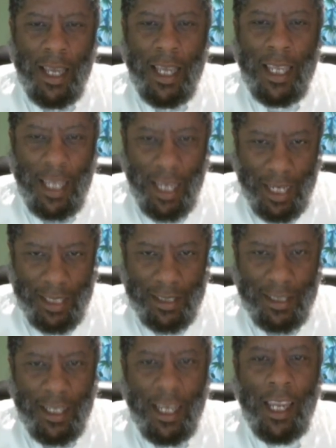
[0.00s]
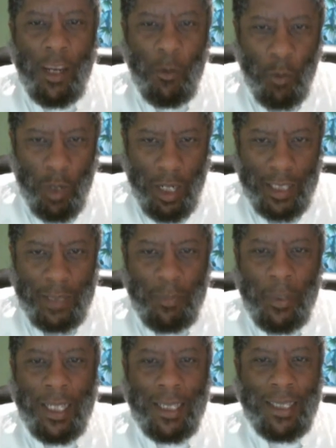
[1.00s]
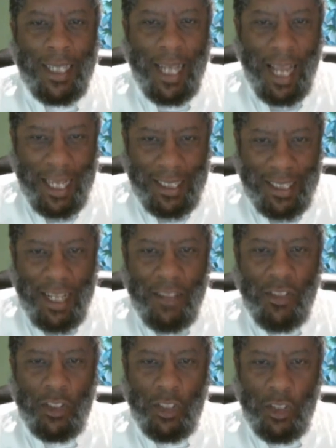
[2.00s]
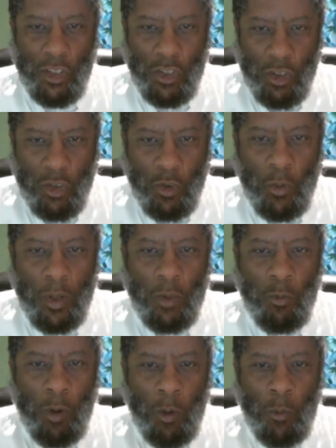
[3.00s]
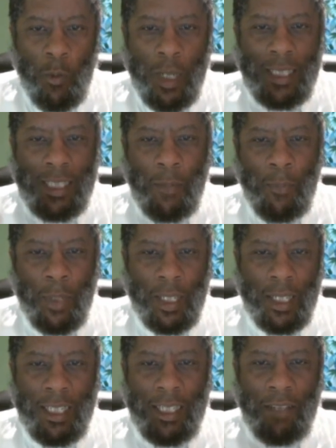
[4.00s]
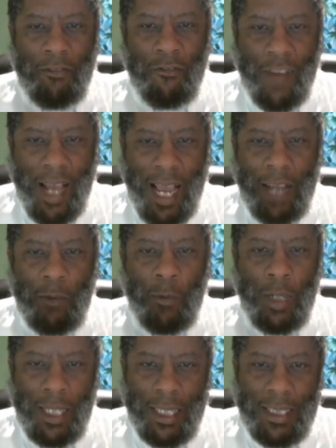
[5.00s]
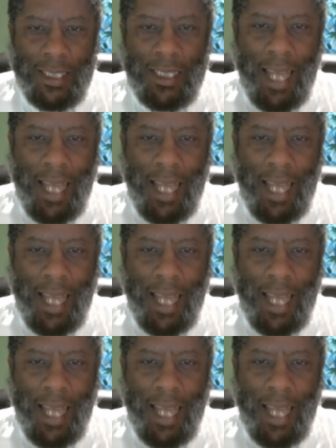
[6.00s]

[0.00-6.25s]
Yes, he was, because it has nothing to do with what we typically define religion